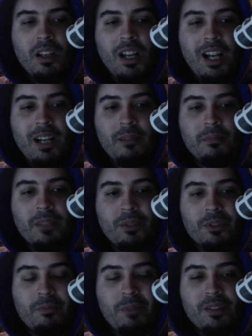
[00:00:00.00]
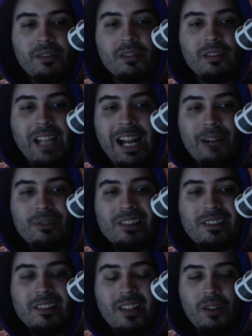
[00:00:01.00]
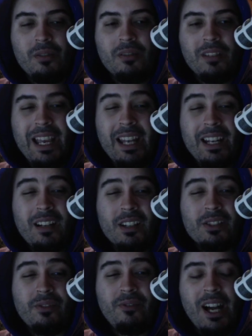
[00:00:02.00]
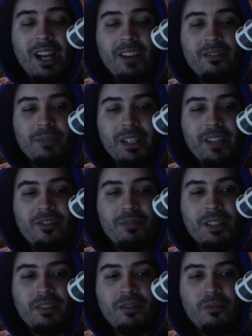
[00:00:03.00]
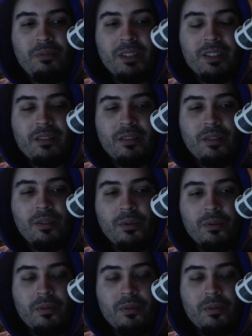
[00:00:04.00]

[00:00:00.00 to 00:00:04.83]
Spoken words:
And it was burst. Now it's slow, and it costs 5, but it gives +2/+2.